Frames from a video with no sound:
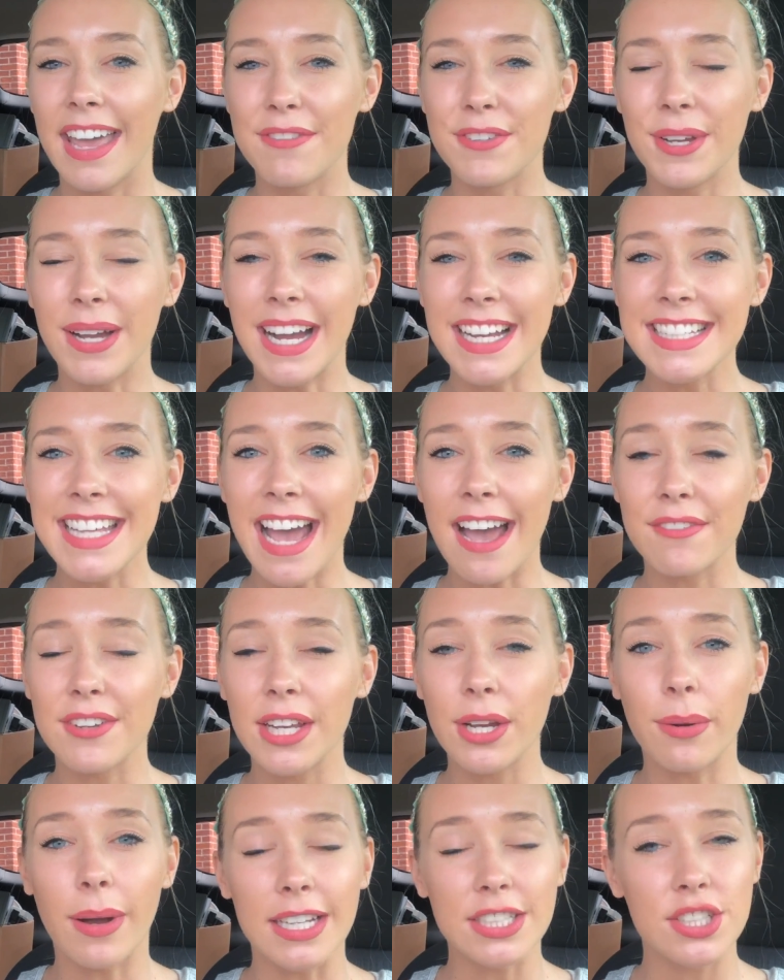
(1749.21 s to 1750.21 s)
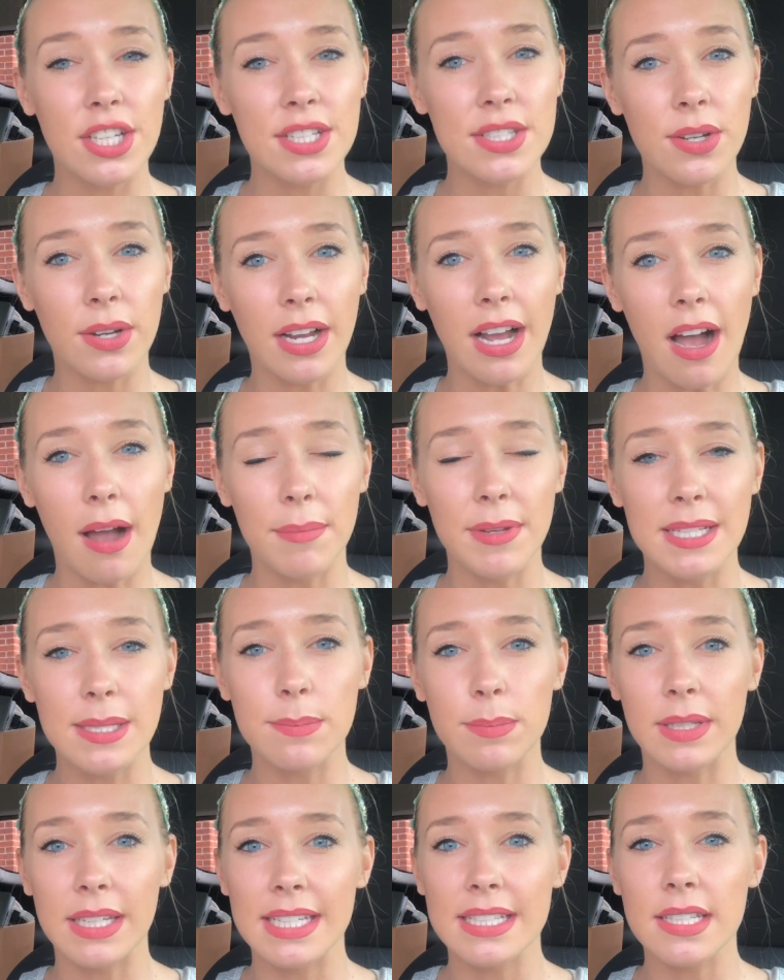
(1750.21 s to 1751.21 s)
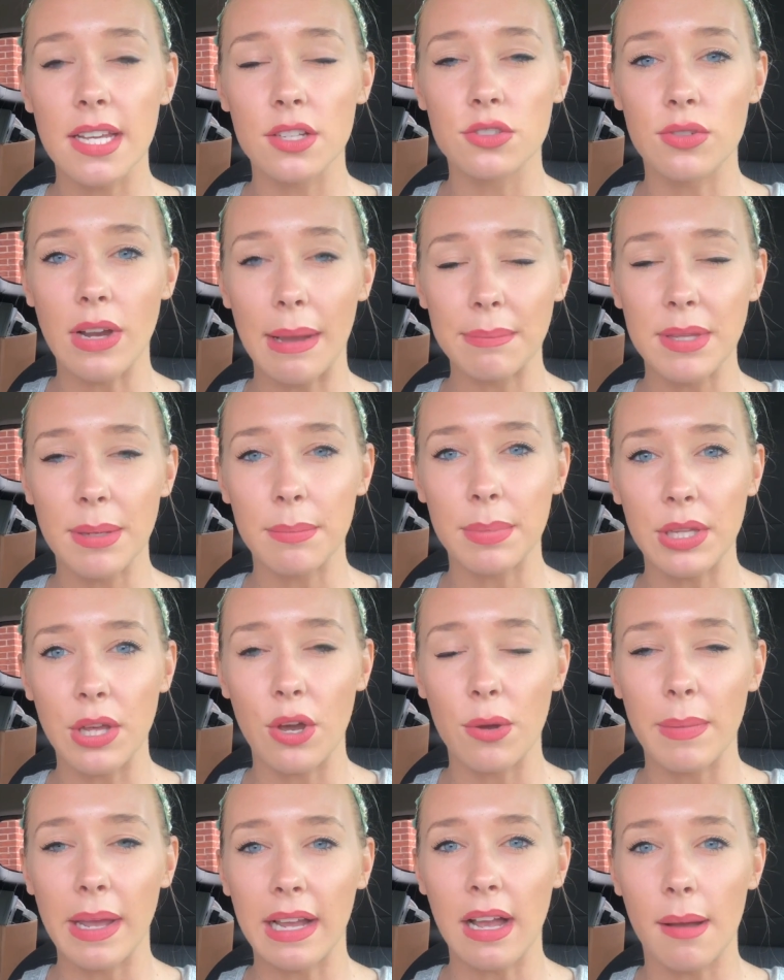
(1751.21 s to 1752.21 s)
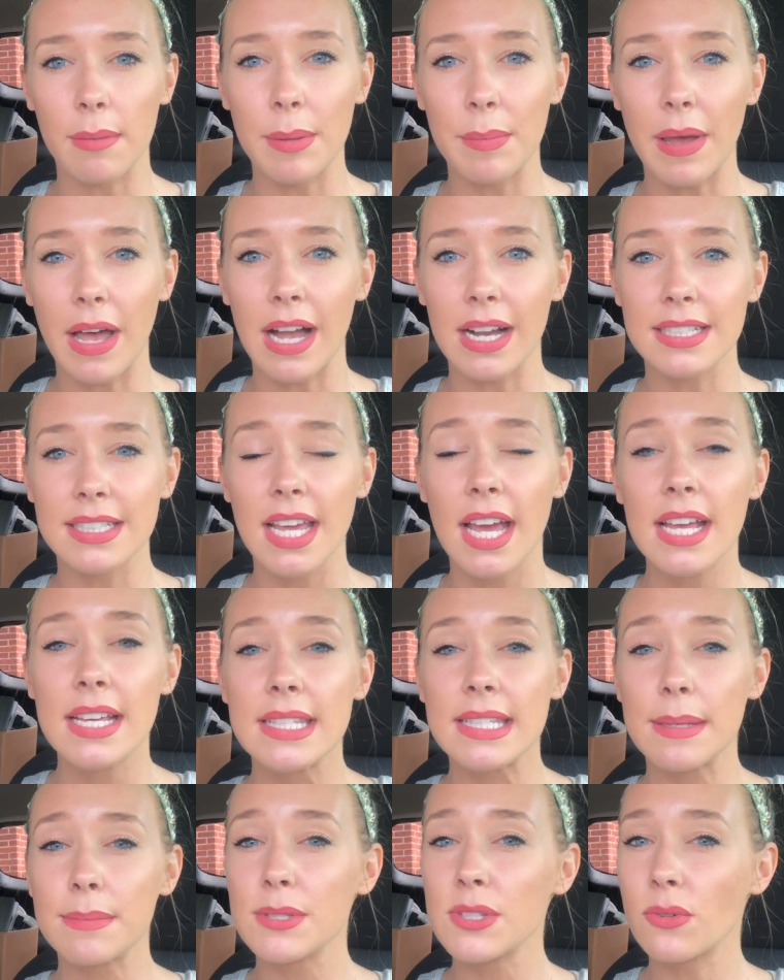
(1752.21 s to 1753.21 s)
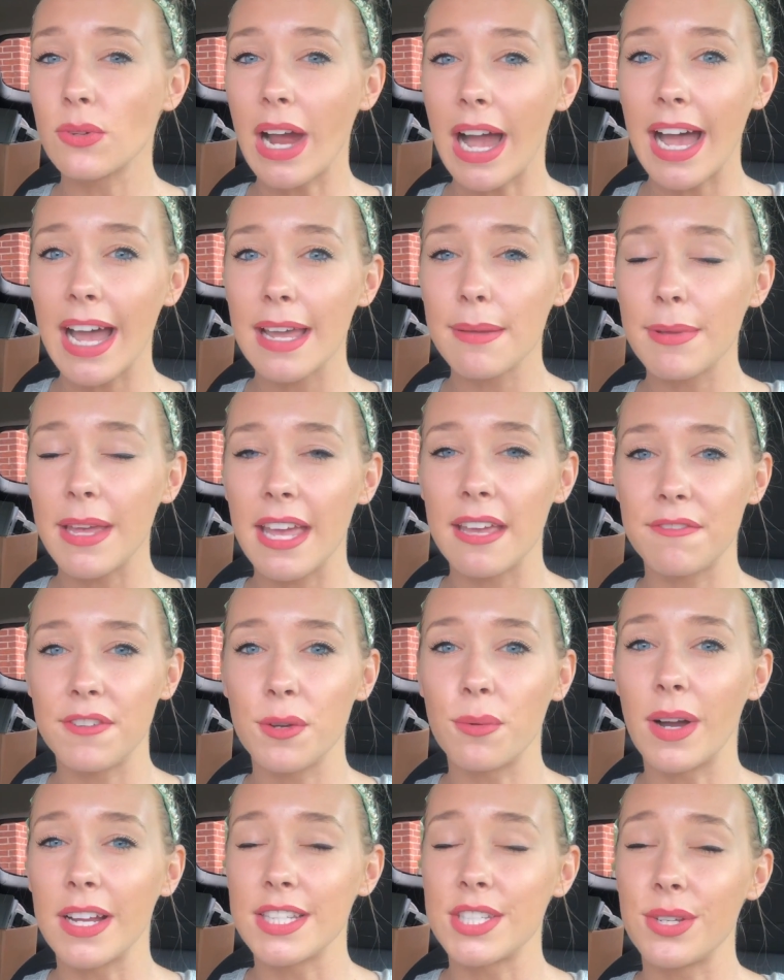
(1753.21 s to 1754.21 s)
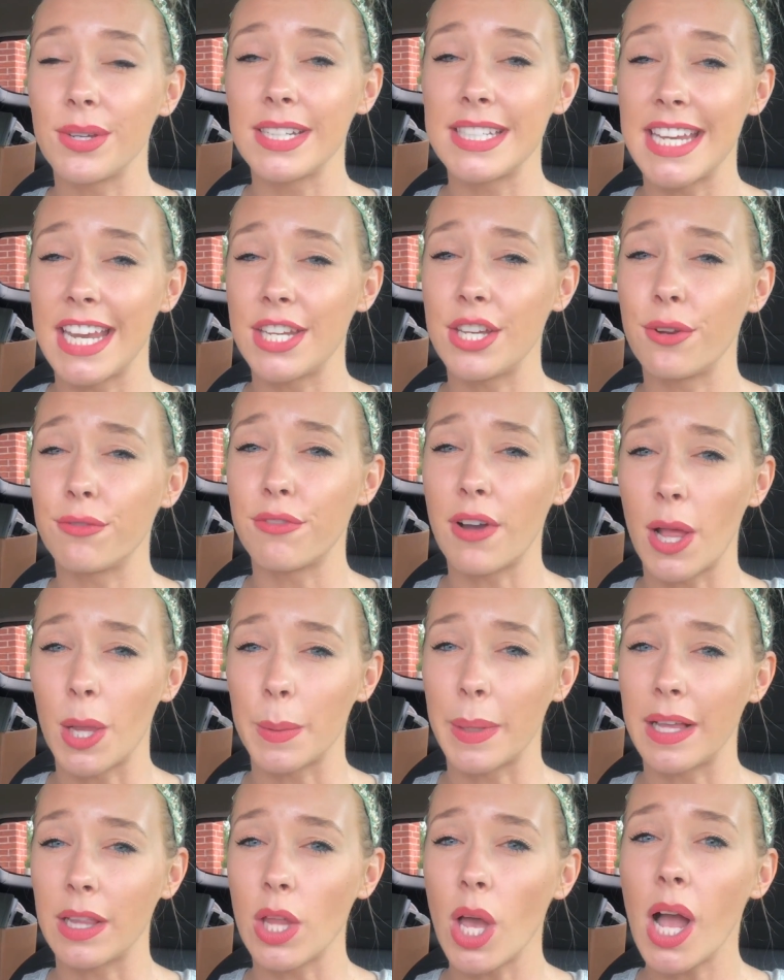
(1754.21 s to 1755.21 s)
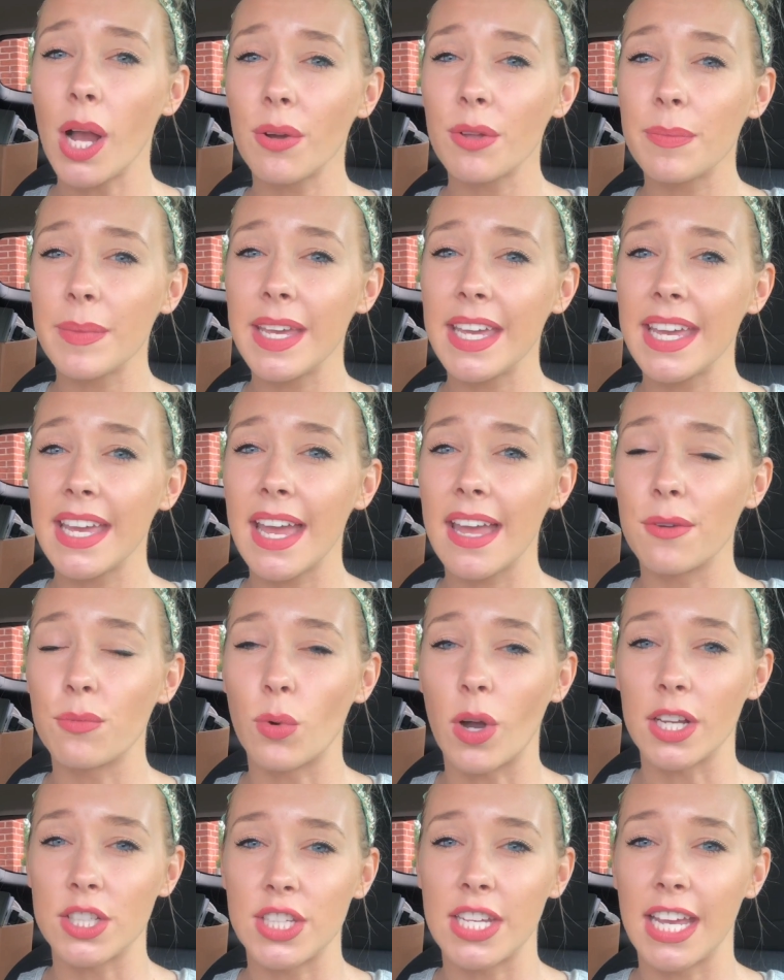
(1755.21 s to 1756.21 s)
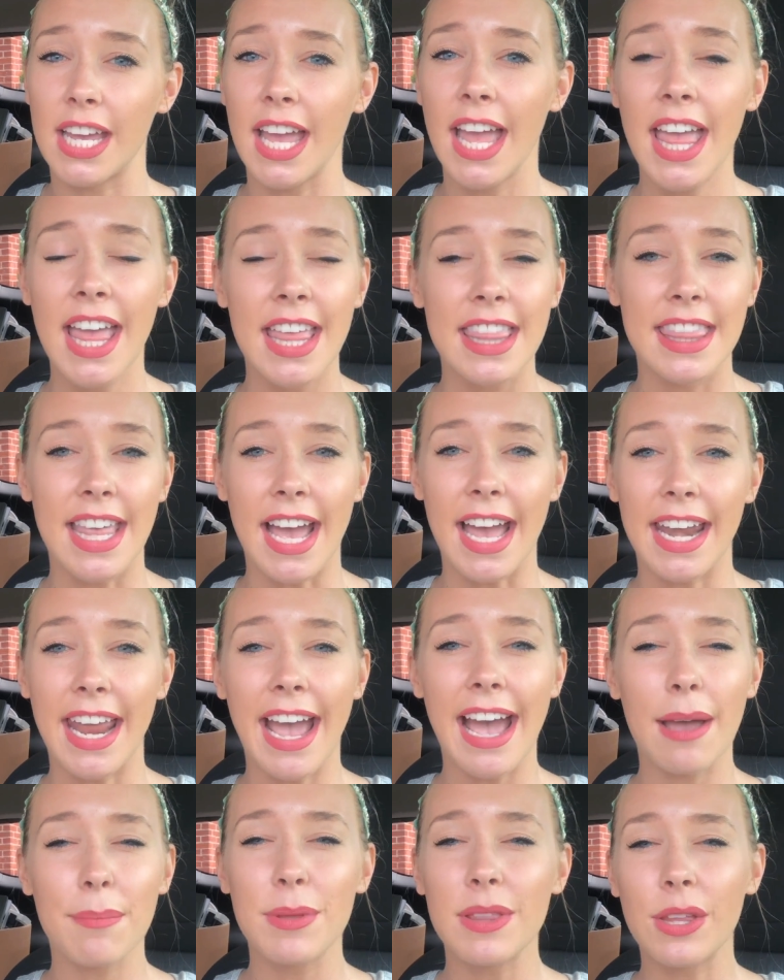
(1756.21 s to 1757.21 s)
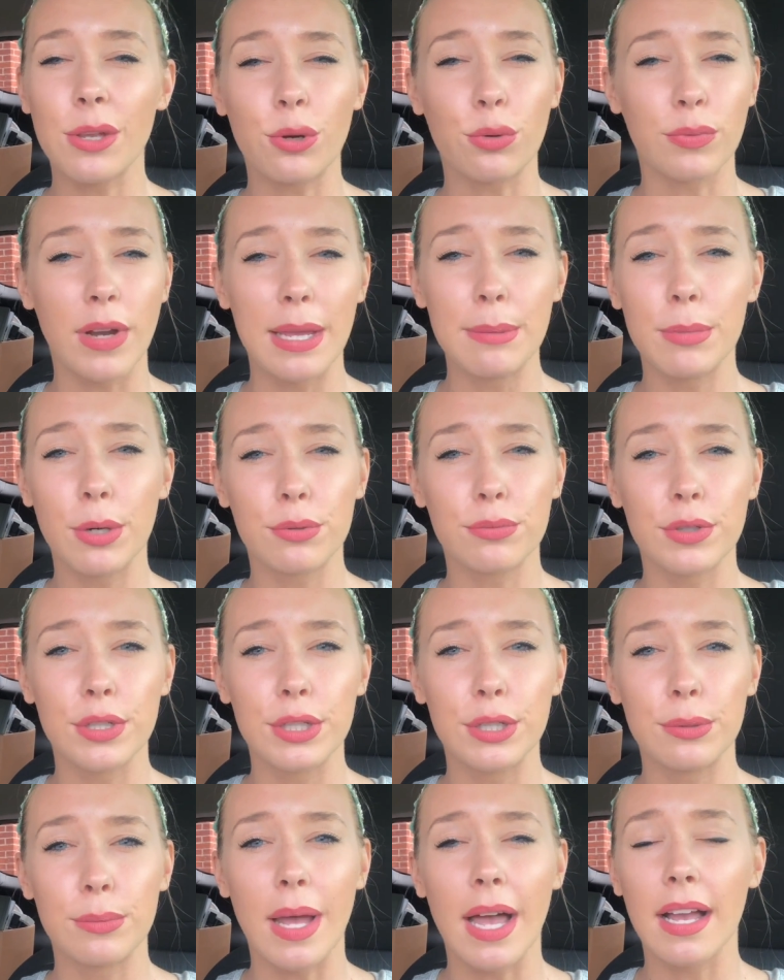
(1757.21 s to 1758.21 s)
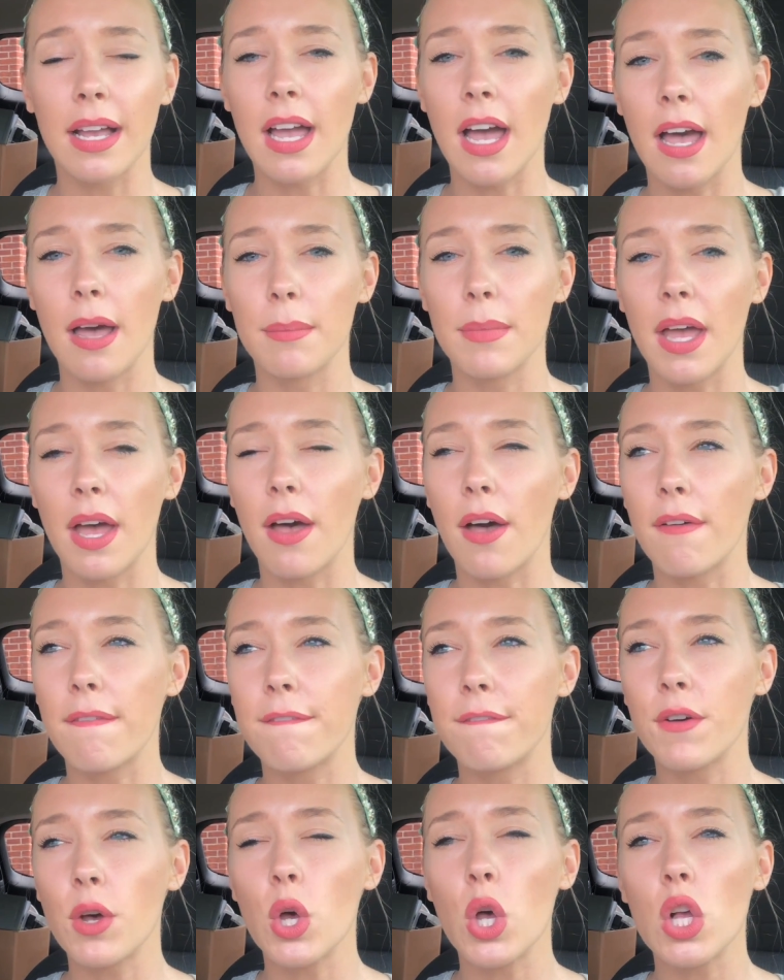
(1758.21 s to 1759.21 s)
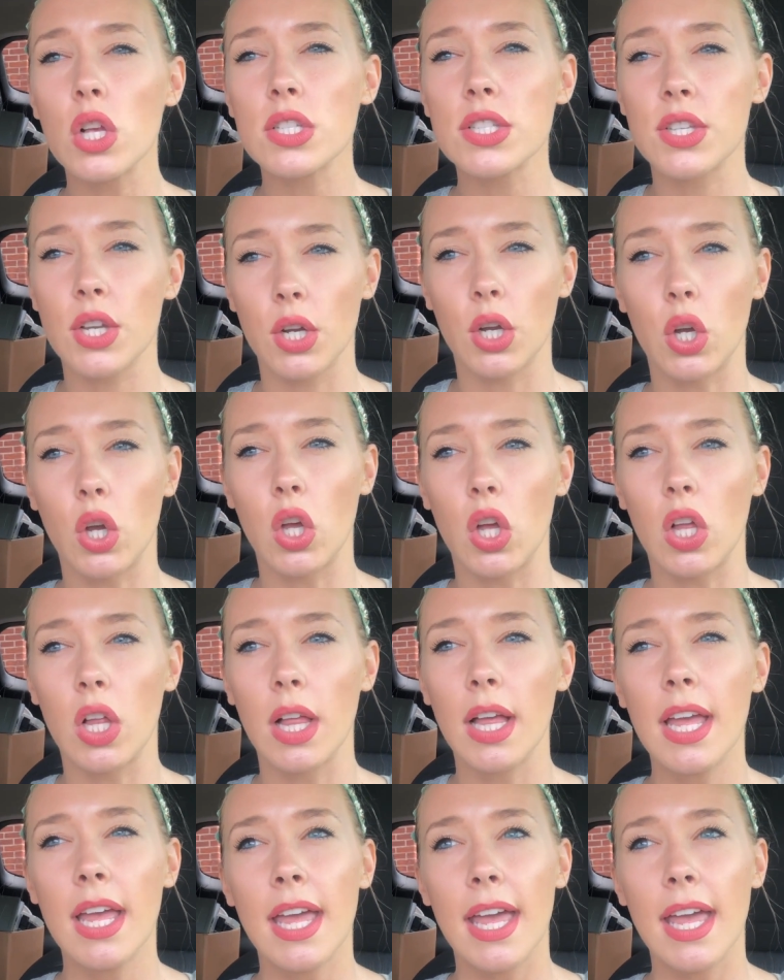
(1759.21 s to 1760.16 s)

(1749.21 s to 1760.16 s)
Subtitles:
If you guys have any questions or comments, please drop them below in my comment box. Subscribe if you want to continue following along with me and watching that happy little rainbow room come full circle.